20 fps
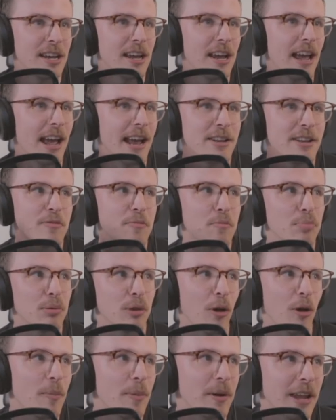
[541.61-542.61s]
and you can
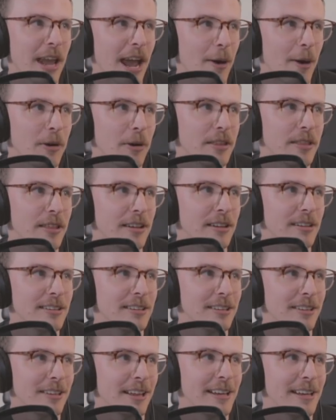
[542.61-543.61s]
blow up a cow with it.
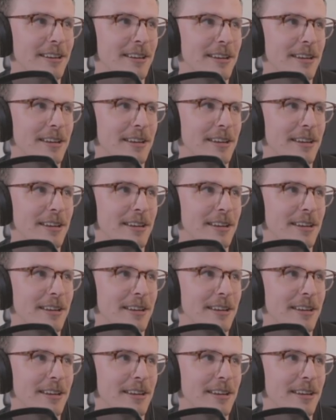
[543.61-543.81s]
Like,